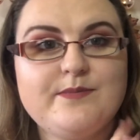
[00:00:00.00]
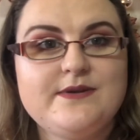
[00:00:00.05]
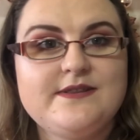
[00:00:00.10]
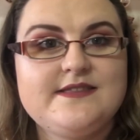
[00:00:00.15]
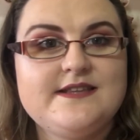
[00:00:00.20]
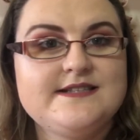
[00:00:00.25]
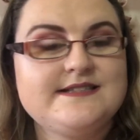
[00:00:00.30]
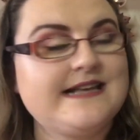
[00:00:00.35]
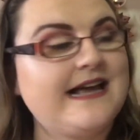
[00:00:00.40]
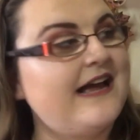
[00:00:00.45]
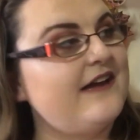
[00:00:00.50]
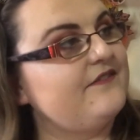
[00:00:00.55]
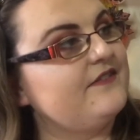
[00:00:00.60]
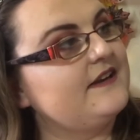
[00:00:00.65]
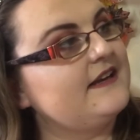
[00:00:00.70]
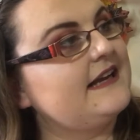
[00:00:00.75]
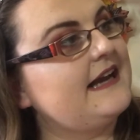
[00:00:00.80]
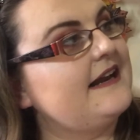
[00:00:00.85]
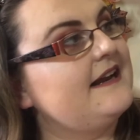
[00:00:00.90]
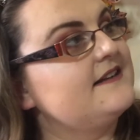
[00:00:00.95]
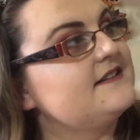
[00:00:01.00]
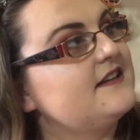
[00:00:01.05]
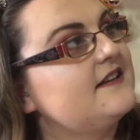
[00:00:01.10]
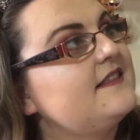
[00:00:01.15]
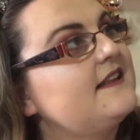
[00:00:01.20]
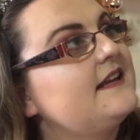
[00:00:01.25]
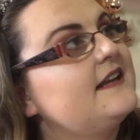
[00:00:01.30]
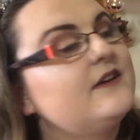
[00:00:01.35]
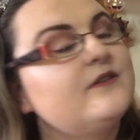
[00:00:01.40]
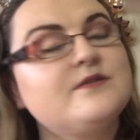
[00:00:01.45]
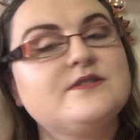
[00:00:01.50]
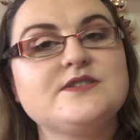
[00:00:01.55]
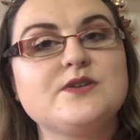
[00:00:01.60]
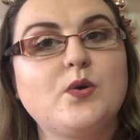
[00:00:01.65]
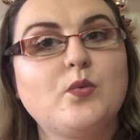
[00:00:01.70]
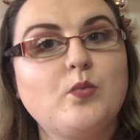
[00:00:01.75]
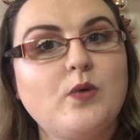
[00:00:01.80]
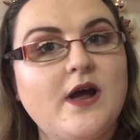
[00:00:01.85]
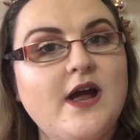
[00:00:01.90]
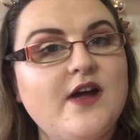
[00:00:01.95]
with this advent calendar. I think it was
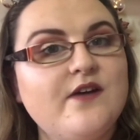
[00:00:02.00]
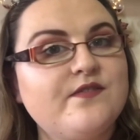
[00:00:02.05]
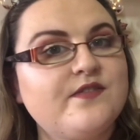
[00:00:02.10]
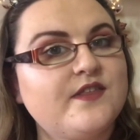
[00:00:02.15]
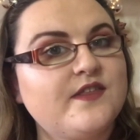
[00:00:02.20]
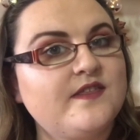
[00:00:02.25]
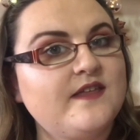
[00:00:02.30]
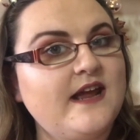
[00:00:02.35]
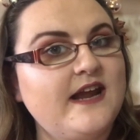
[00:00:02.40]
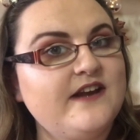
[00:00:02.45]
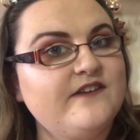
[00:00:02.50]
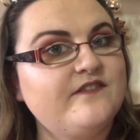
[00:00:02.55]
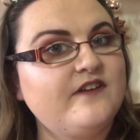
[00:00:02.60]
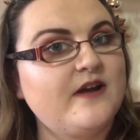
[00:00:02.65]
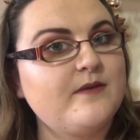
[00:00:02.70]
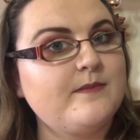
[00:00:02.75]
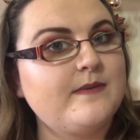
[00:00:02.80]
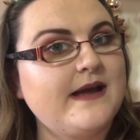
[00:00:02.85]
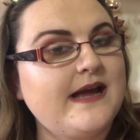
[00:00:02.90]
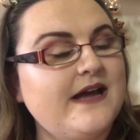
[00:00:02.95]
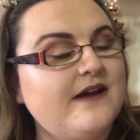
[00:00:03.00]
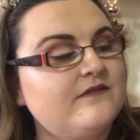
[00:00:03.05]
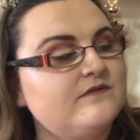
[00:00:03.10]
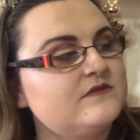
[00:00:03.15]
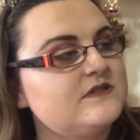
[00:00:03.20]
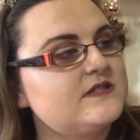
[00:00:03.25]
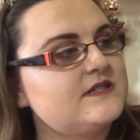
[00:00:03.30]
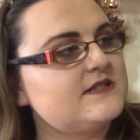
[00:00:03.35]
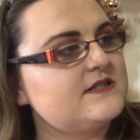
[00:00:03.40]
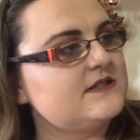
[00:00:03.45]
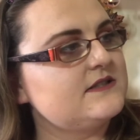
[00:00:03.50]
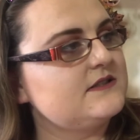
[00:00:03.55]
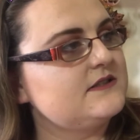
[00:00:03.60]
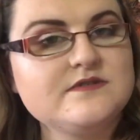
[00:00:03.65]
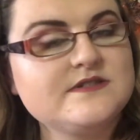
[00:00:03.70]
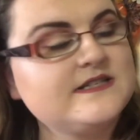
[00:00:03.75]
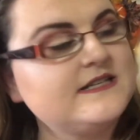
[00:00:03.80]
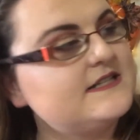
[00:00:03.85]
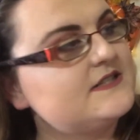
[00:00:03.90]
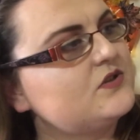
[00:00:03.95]
worth the £35.
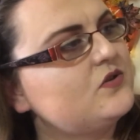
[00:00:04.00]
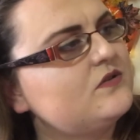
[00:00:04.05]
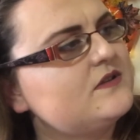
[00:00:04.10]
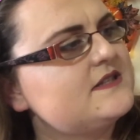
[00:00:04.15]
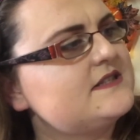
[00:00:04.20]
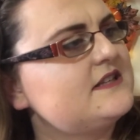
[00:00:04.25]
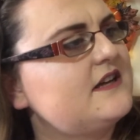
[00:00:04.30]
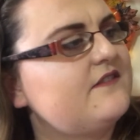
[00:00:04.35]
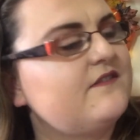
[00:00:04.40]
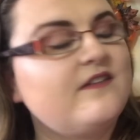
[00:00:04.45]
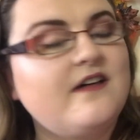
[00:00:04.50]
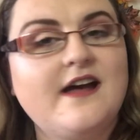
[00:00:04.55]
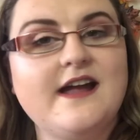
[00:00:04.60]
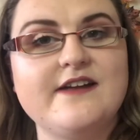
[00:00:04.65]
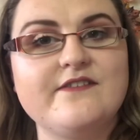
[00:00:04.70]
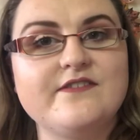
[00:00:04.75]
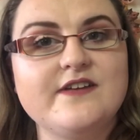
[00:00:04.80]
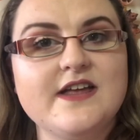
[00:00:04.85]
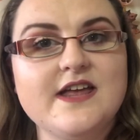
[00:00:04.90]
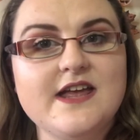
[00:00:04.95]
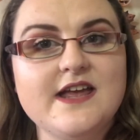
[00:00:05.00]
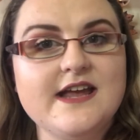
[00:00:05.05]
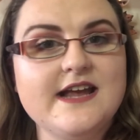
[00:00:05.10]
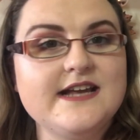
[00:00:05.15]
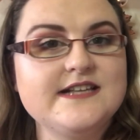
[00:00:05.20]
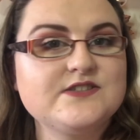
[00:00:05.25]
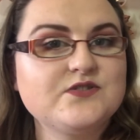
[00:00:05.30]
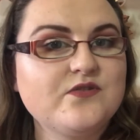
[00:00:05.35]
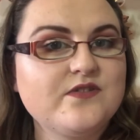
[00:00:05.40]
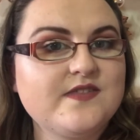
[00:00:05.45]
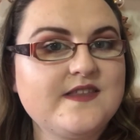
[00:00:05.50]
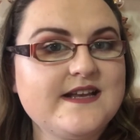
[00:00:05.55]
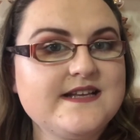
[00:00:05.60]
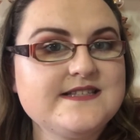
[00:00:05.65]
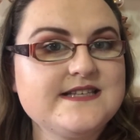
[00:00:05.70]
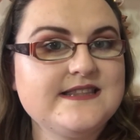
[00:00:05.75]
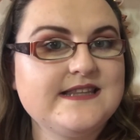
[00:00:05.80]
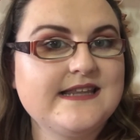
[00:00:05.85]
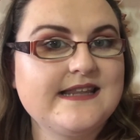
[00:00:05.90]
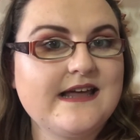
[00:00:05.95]
It's got the stuff that it's got
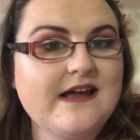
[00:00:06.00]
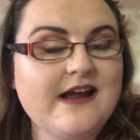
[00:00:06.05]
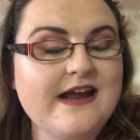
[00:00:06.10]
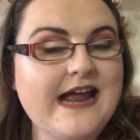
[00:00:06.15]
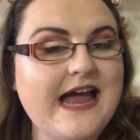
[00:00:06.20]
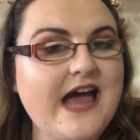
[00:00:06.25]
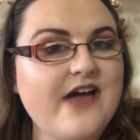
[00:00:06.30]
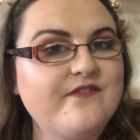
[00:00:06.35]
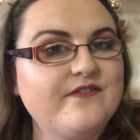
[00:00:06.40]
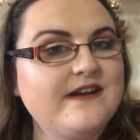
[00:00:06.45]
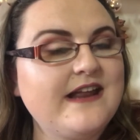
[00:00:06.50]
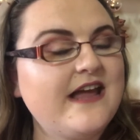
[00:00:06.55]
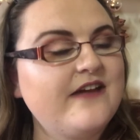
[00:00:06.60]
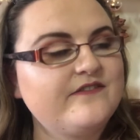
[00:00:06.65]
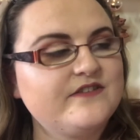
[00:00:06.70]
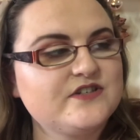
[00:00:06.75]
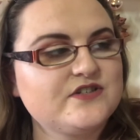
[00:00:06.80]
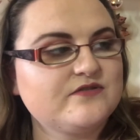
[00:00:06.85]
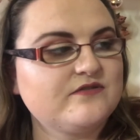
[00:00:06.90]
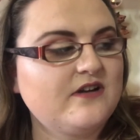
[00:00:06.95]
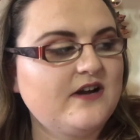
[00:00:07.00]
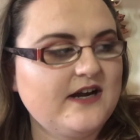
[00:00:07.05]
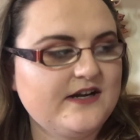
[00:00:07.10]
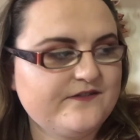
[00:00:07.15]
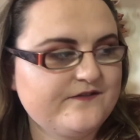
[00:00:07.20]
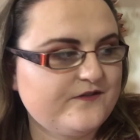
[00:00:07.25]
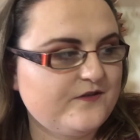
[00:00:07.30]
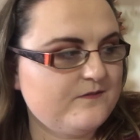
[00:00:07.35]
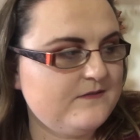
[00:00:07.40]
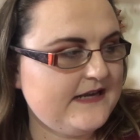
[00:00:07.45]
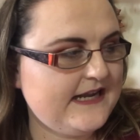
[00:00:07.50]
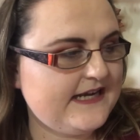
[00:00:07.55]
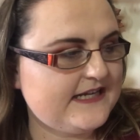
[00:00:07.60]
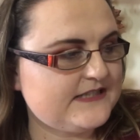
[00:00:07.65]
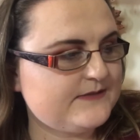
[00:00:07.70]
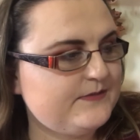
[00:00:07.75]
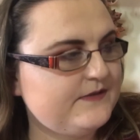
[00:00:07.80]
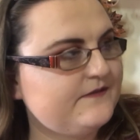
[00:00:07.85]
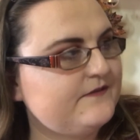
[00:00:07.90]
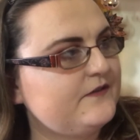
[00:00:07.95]
things in there that I haven't ever tried from
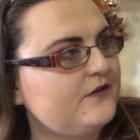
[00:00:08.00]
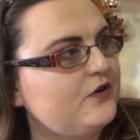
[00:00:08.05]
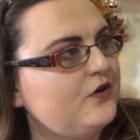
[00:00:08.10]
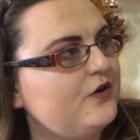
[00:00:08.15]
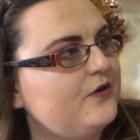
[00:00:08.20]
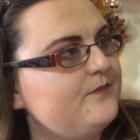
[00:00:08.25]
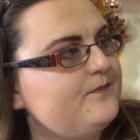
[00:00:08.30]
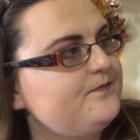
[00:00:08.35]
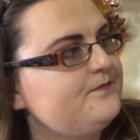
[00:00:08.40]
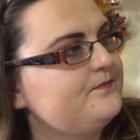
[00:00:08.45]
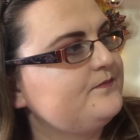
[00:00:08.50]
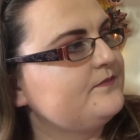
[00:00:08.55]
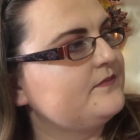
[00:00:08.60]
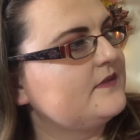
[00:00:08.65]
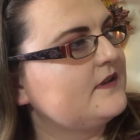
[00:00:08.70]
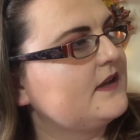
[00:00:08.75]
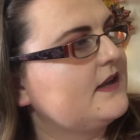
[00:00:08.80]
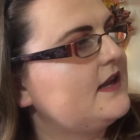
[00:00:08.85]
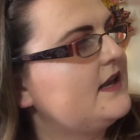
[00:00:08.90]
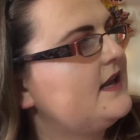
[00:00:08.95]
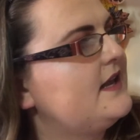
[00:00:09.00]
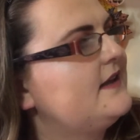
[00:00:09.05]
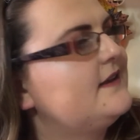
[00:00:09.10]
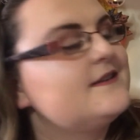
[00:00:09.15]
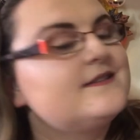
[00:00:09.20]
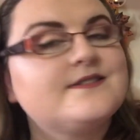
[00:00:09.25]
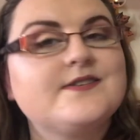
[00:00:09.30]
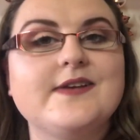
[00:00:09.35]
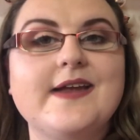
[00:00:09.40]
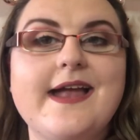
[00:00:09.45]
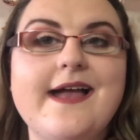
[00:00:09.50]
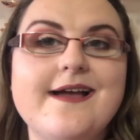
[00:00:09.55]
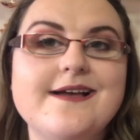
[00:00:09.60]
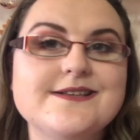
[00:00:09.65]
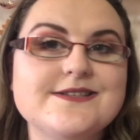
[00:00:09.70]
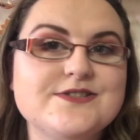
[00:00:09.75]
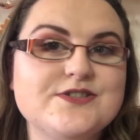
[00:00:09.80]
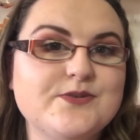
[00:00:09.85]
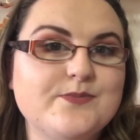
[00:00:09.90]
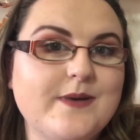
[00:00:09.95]
NYX before. So yeah,
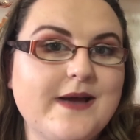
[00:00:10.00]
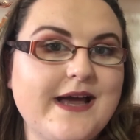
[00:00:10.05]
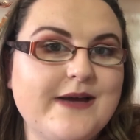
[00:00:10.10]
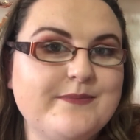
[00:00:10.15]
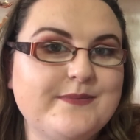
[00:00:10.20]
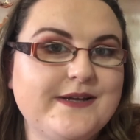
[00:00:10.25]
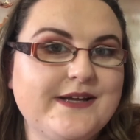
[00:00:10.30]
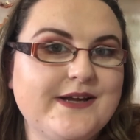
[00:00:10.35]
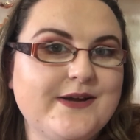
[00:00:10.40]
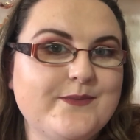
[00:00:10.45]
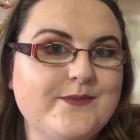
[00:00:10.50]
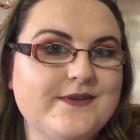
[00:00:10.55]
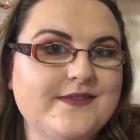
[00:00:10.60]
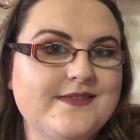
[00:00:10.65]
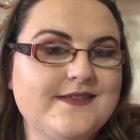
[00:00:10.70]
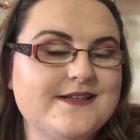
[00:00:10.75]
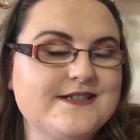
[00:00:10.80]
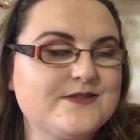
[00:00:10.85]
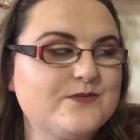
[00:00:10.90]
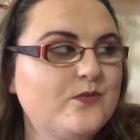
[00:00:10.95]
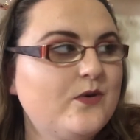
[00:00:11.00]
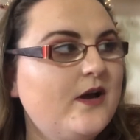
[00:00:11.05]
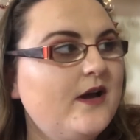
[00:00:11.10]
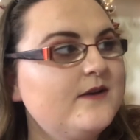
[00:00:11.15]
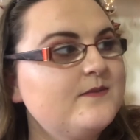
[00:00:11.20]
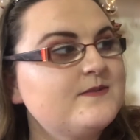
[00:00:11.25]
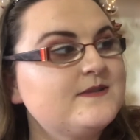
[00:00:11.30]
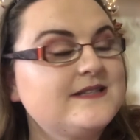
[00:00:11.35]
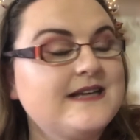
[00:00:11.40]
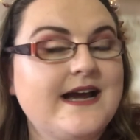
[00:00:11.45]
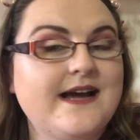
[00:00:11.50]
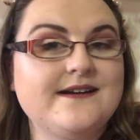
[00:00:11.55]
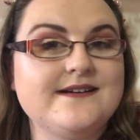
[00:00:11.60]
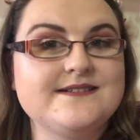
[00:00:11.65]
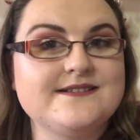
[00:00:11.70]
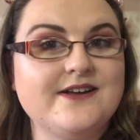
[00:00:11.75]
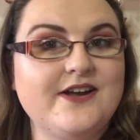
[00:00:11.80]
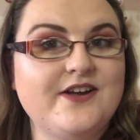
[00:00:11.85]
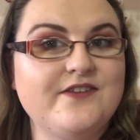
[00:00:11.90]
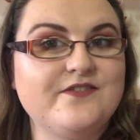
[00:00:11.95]
super happy with this one. Sad
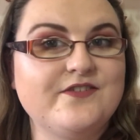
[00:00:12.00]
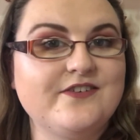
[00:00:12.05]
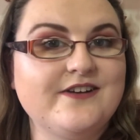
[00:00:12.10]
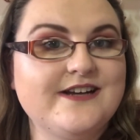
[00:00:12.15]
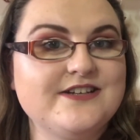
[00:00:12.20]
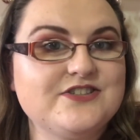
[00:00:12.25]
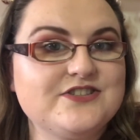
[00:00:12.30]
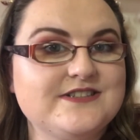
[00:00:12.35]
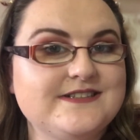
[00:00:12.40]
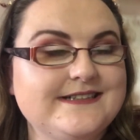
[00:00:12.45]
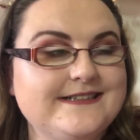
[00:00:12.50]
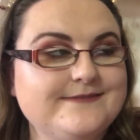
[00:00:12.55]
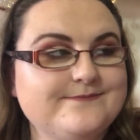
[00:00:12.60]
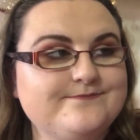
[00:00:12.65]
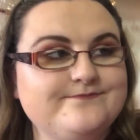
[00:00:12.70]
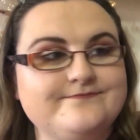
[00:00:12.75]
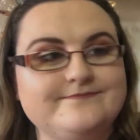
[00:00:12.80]
it's over actually.